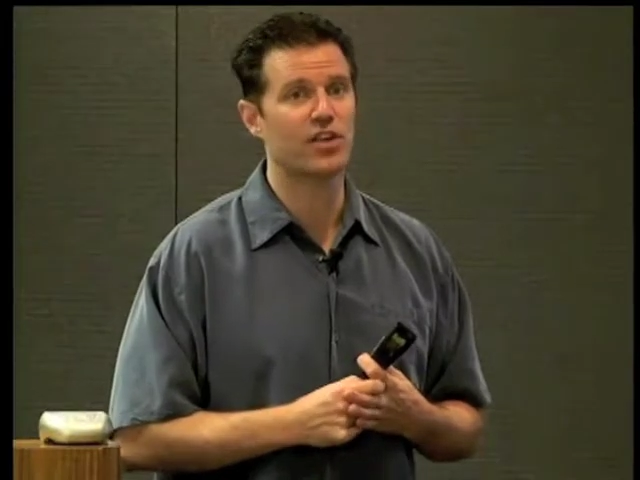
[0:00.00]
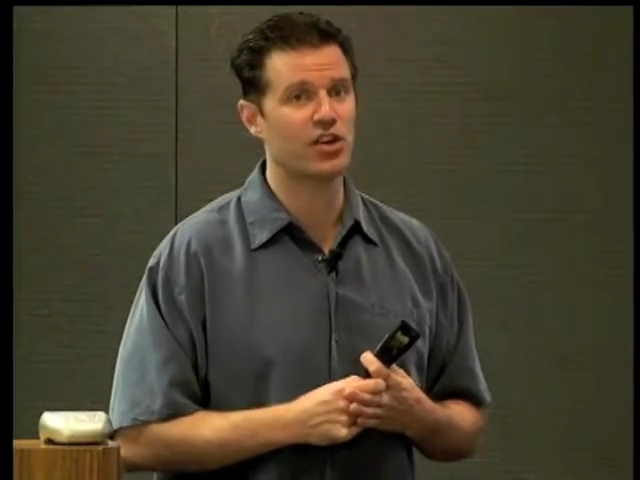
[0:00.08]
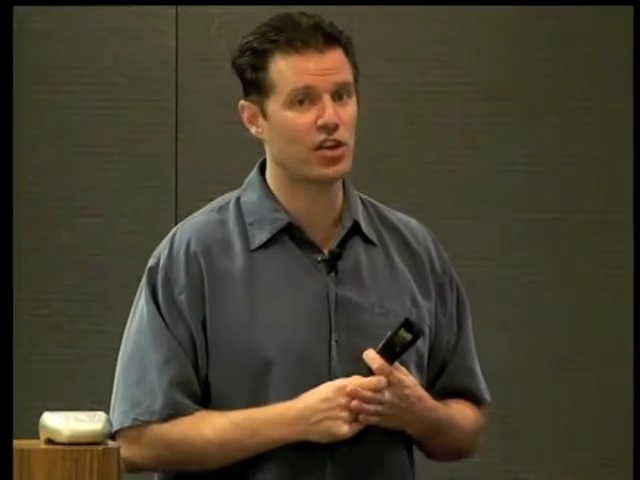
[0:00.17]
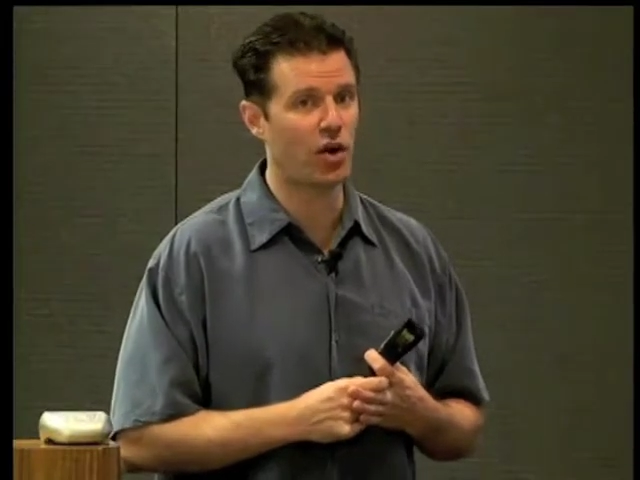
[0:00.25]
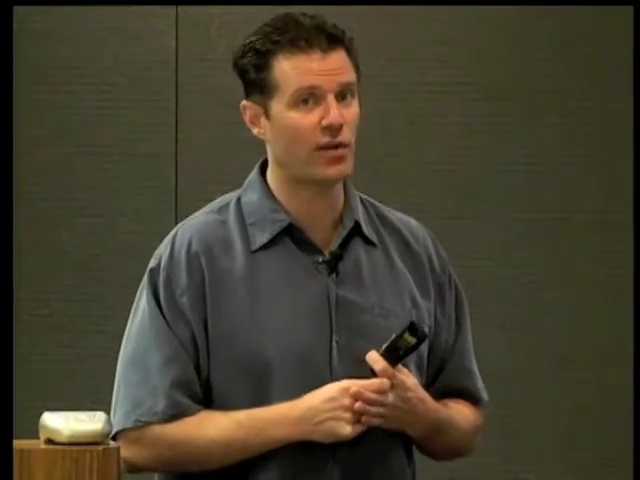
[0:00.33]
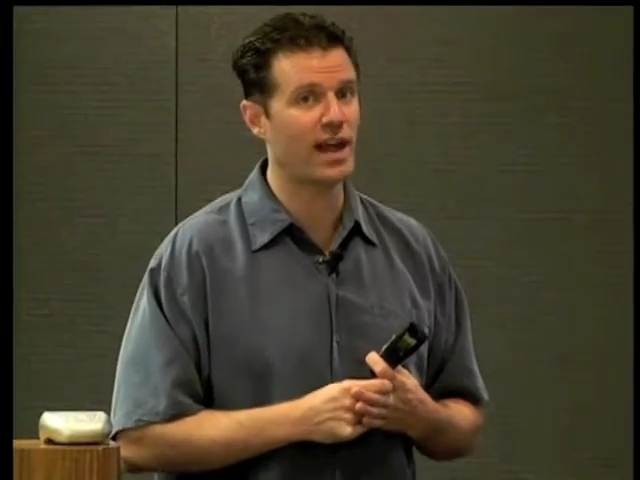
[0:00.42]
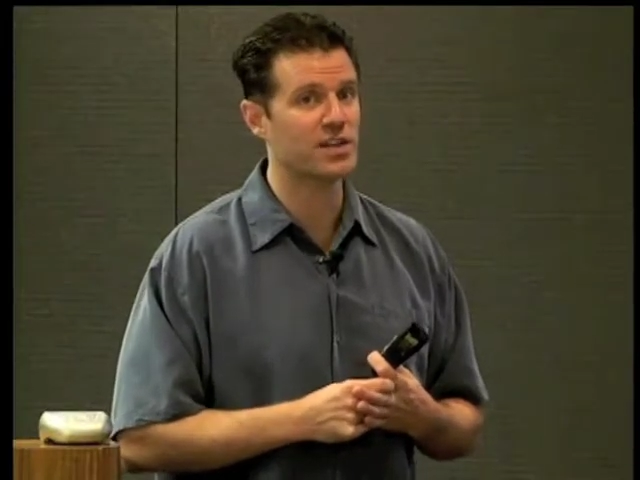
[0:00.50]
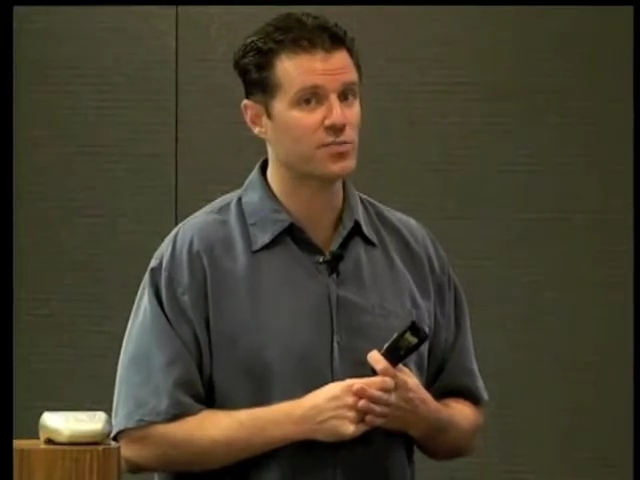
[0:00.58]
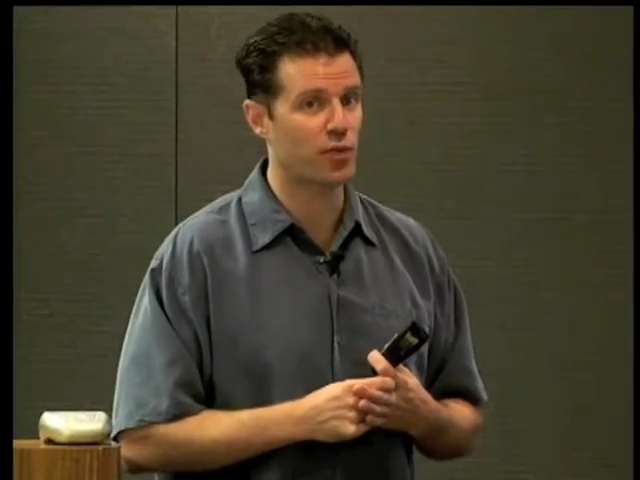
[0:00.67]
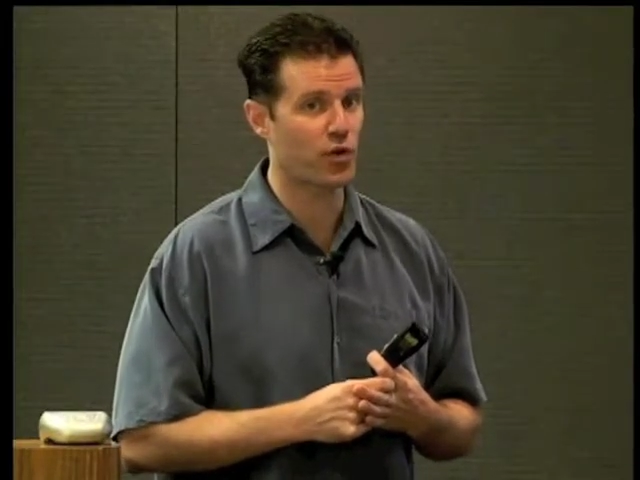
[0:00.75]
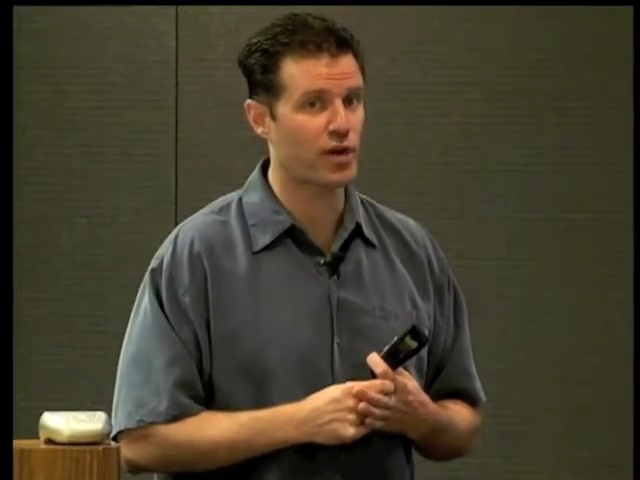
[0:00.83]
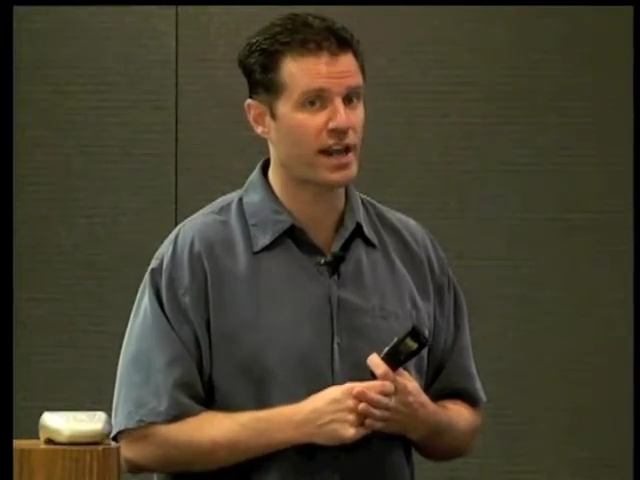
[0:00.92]
you know that's
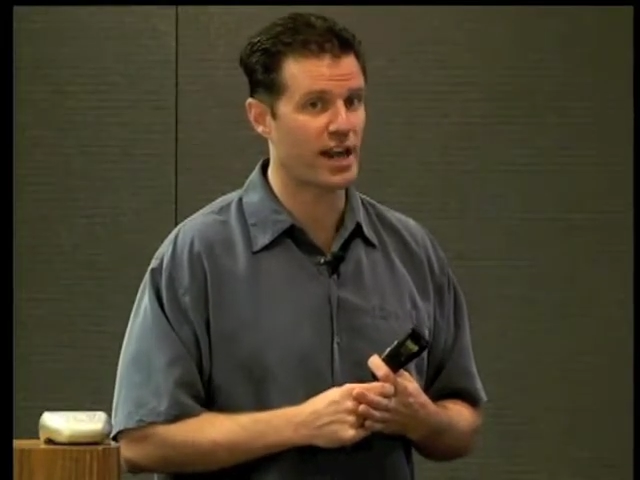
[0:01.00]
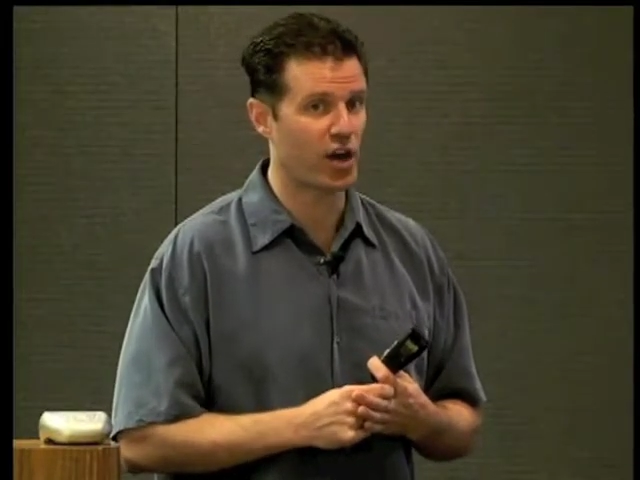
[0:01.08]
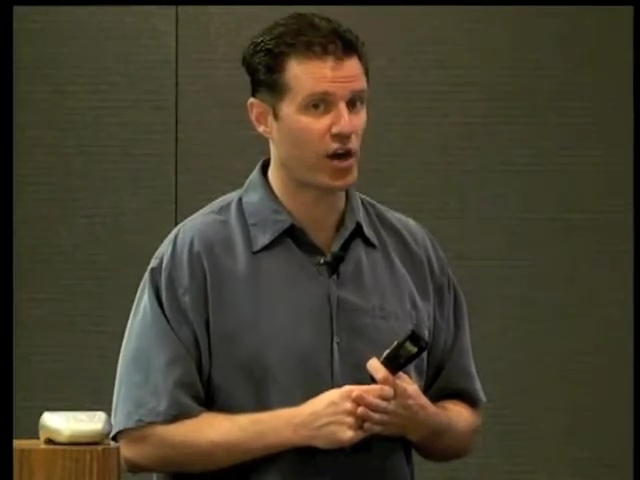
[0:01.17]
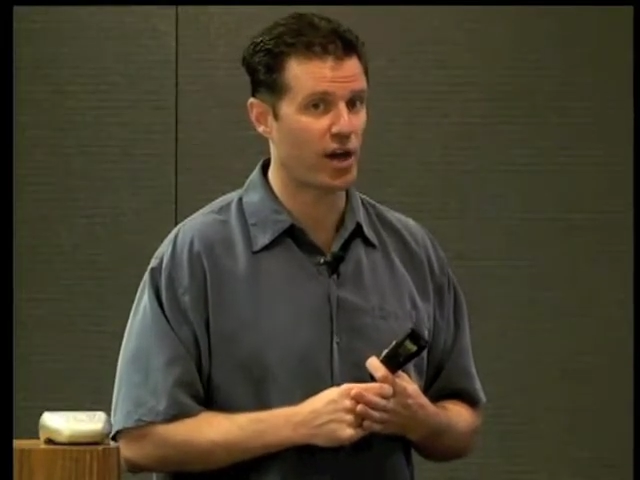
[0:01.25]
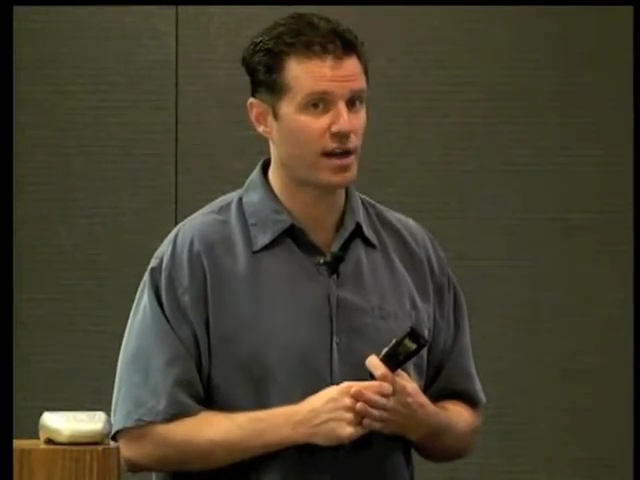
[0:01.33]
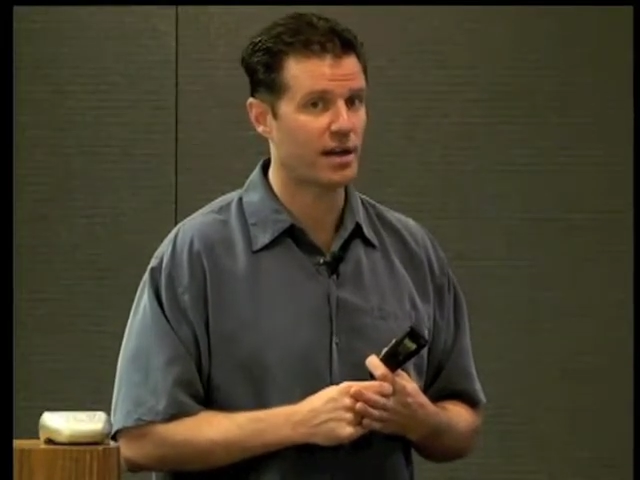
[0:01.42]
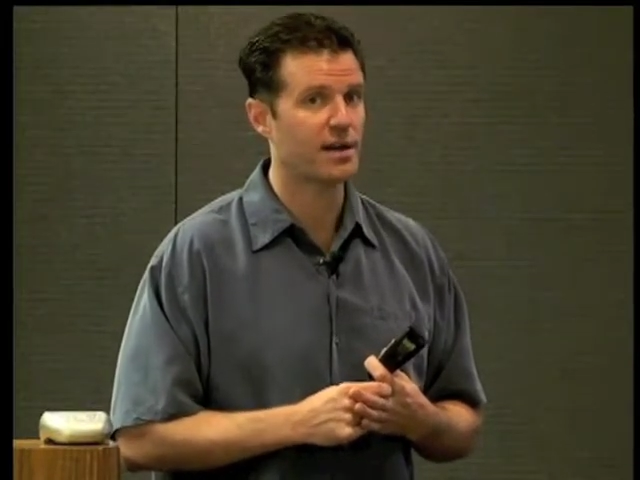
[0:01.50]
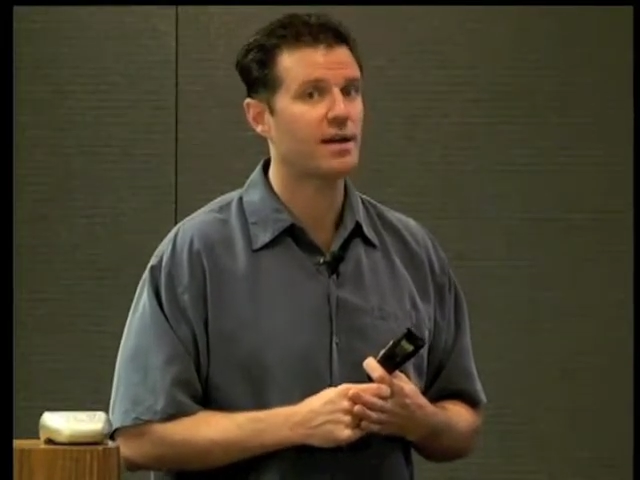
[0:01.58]
pretty good.